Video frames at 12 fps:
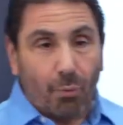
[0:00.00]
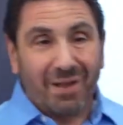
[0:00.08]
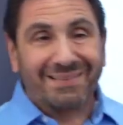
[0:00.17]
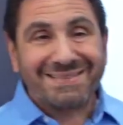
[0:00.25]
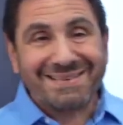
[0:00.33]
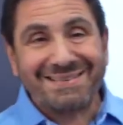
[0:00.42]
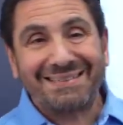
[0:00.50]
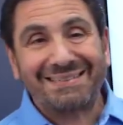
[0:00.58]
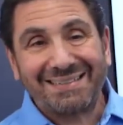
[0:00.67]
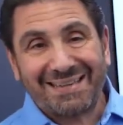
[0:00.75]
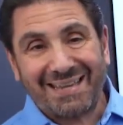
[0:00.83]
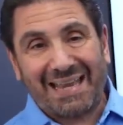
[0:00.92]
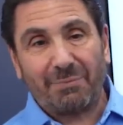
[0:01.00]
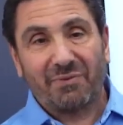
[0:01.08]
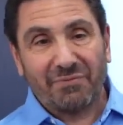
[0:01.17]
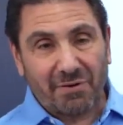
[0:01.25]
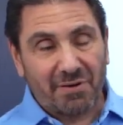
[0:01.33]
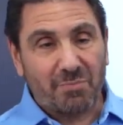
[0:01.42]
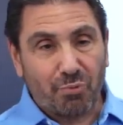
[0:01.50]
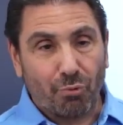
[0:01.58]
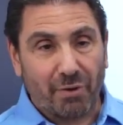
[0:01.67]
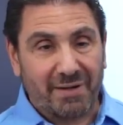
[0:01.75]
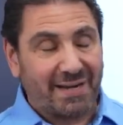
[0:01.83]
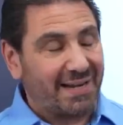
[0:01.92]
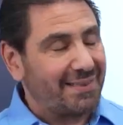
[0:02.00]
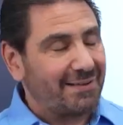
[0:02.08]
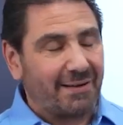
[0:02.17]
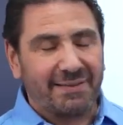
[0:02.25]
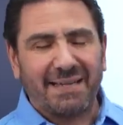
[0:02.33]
well-shielded cable. Very important. Anything on